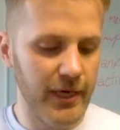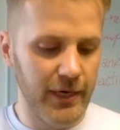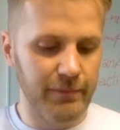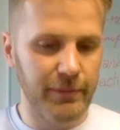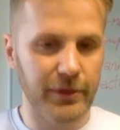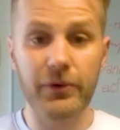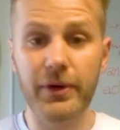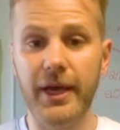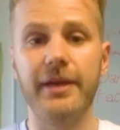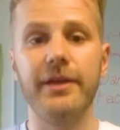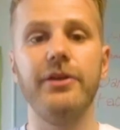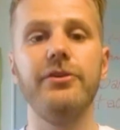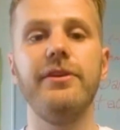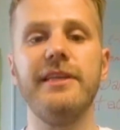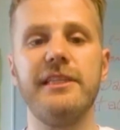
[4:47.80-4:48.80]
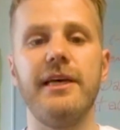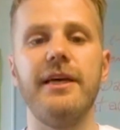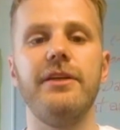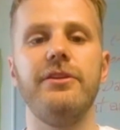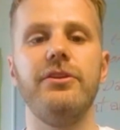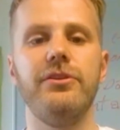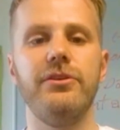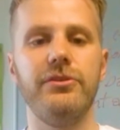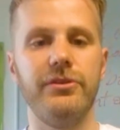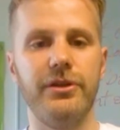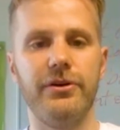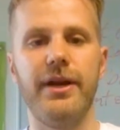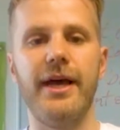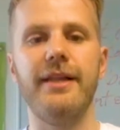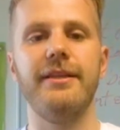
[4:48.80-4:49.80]
But okay, you decided to do
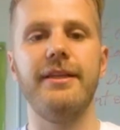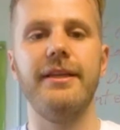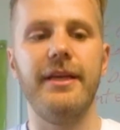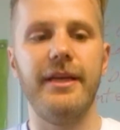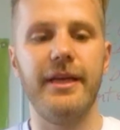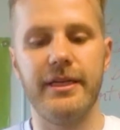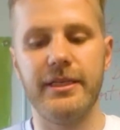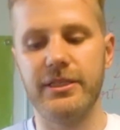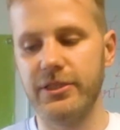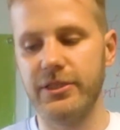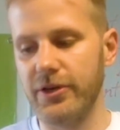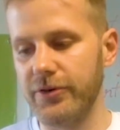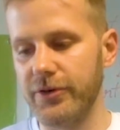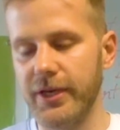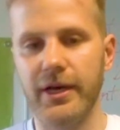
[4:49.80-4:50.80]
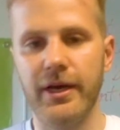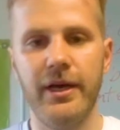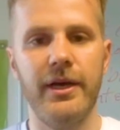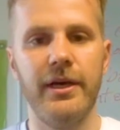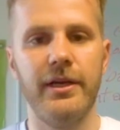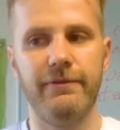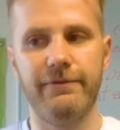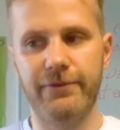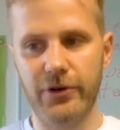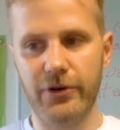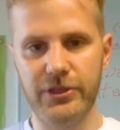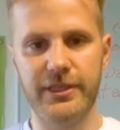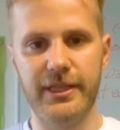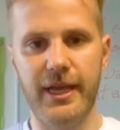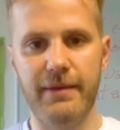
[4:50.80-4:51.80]
your LTD in Estonia. The
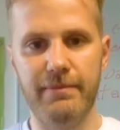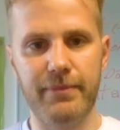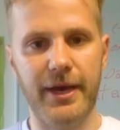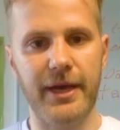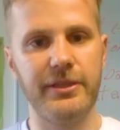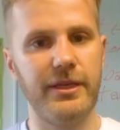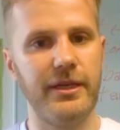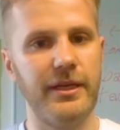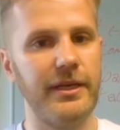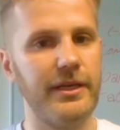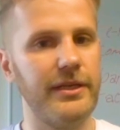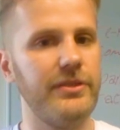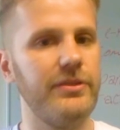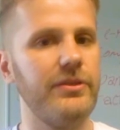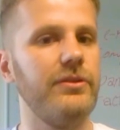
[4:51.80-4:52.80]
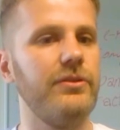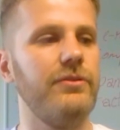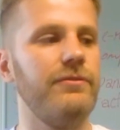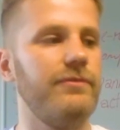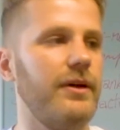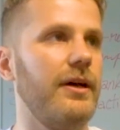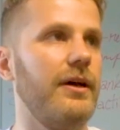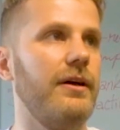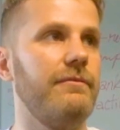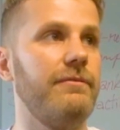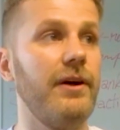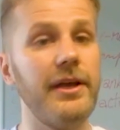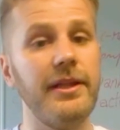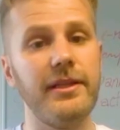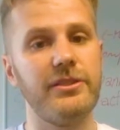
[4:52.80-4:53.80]
first step actually is to
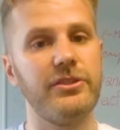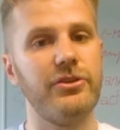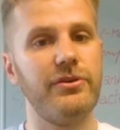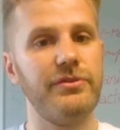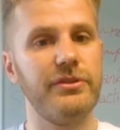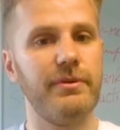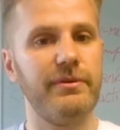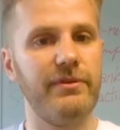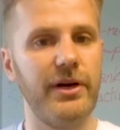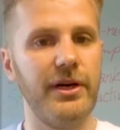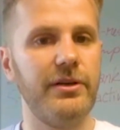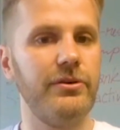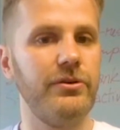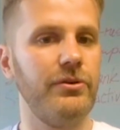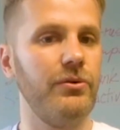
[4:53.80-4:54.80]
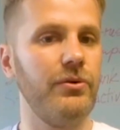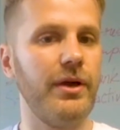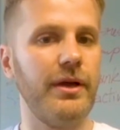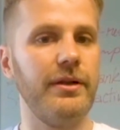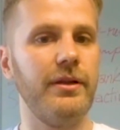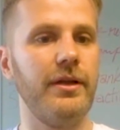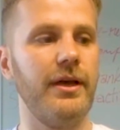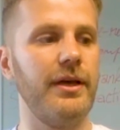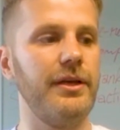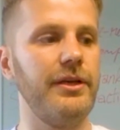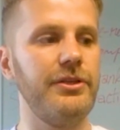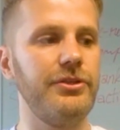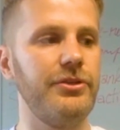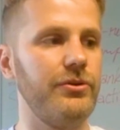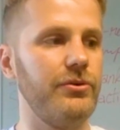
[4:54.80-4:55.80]
find the service provider who can
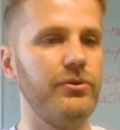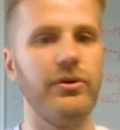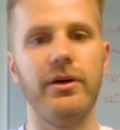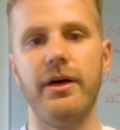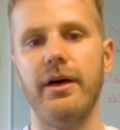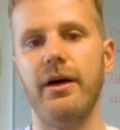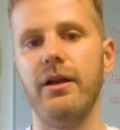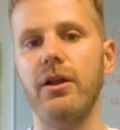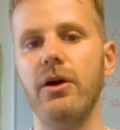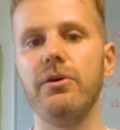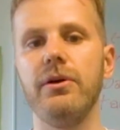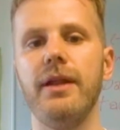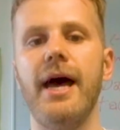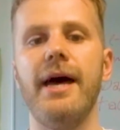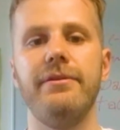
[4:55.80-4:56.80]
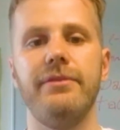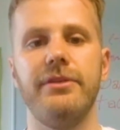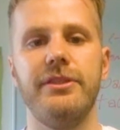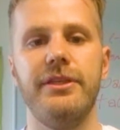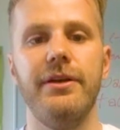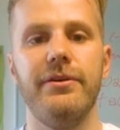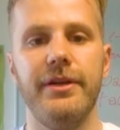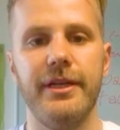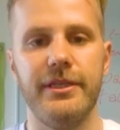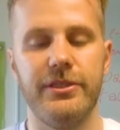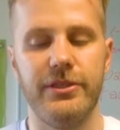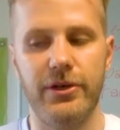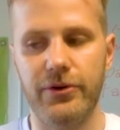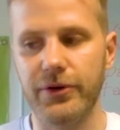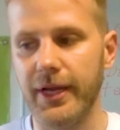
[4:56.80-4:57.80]
issue a local address here in
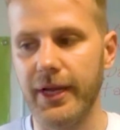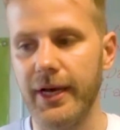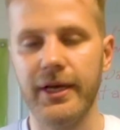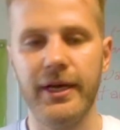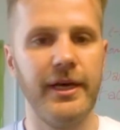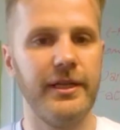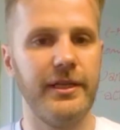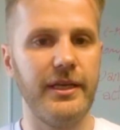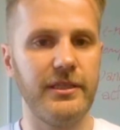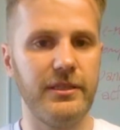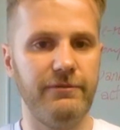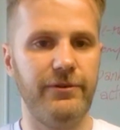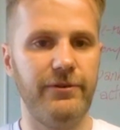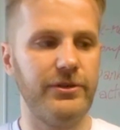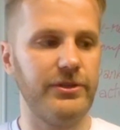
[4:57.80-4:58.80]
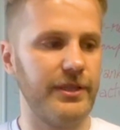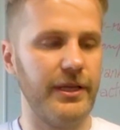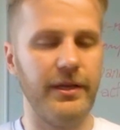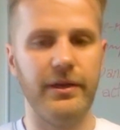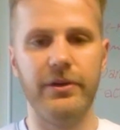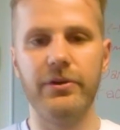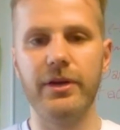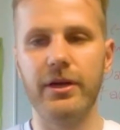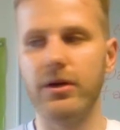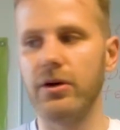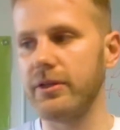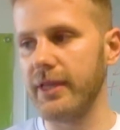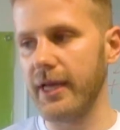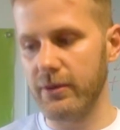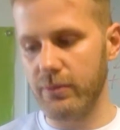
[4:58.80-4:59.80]
Estonia. That's the first thing. You can
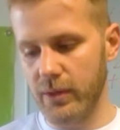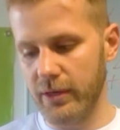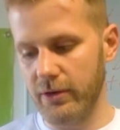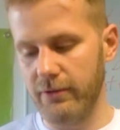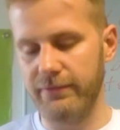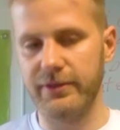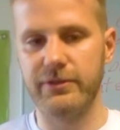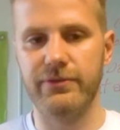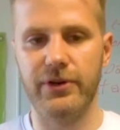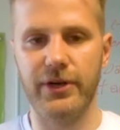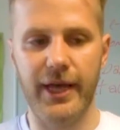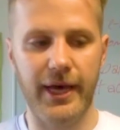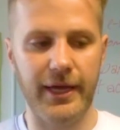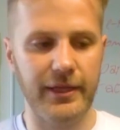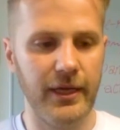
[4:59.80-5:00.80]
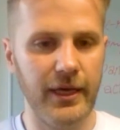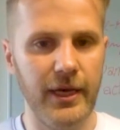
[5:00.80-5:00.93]
contact one office for that.